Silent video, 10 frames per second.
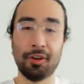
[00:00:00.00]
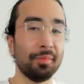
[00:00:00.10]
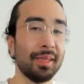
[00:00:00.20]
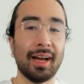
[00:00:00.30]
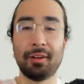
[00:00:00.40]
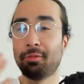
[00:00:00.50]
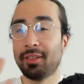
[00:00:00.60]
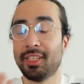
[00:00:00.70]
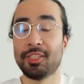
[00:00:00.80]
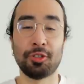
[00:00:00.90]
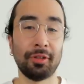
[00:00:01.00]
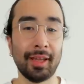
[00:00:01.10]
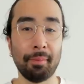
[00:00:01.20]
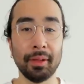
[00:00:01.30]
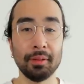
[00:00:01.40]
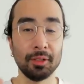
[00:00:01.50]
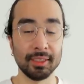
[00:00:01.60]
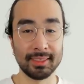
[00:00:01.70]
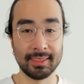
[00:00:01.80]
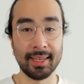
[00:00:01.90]
know me, I really enjoy that
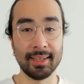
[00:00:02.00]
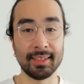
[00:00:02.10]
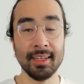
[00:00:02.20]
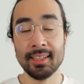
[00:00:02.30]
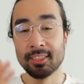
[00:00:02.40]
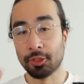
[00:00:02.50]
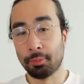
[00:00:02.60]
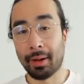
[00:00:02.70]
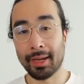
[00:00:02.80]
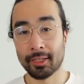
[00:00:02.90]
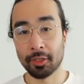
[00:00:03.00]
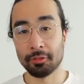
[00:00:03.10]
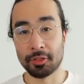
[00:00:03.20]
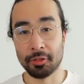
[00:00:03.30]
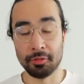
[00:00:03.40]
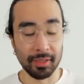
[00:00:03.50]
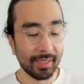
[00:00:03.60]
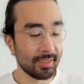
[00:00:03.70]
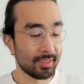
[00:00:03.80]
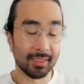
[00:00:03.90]
minimal aesthetic, so my go-to
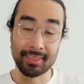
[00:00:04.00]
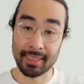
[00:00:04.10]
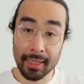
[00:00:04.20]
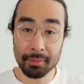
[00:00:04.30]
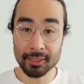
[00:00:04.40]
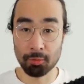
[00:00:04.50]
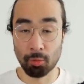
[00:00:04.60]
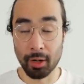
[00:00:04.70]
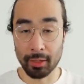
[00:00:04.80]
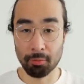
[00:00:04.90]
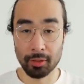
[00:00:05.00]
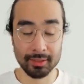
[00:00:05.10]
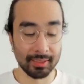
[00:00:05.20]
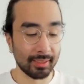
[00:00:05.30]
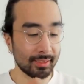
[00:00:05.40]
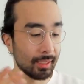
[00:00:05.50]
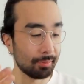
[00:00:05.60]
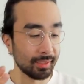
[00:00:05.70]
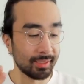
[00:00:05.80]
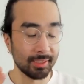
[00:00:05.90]
is the same as the white ones, except